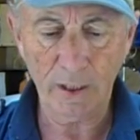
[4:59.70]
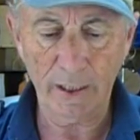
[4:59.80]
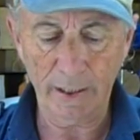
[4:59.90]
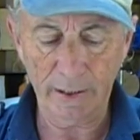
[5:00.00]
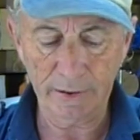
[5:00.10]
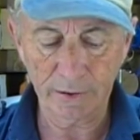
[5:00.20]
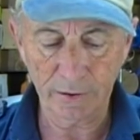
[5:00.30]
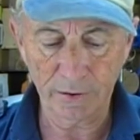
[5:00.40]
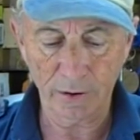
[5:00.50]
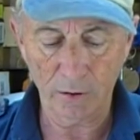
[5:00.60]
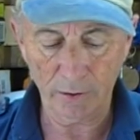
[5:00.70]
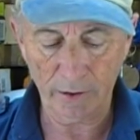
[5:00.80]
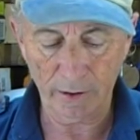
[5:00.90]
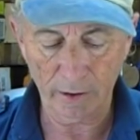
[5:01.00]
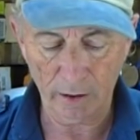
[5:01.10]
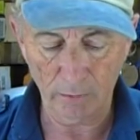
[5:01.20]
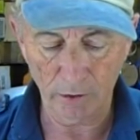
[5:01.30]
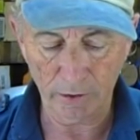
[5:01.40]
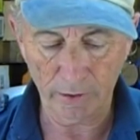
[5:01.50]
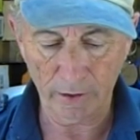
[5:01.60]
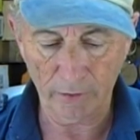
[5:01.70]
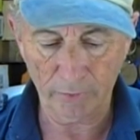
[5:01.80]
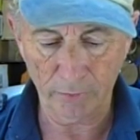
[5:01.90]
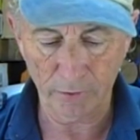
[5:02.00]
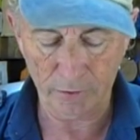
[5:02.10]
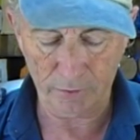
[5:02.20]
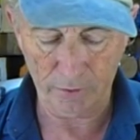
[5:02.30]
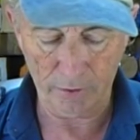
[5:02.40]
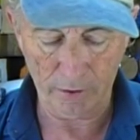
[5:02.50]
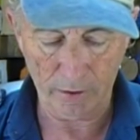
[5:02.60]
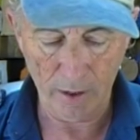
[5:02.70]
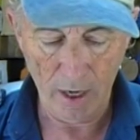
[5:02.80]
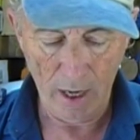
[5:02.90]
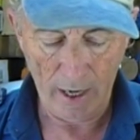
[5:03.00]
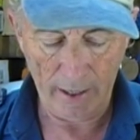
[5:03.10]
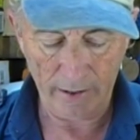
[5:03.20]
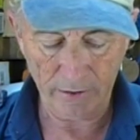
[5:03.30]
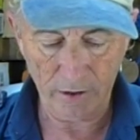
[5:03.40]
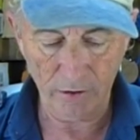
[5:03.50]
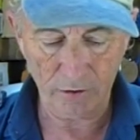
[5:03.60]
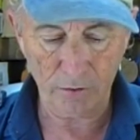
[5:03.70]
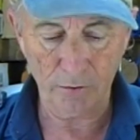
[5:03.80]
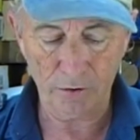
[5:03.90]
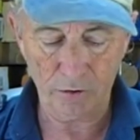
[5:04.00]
and you say, okay, I'm looking down through the screw here and I can see the screw is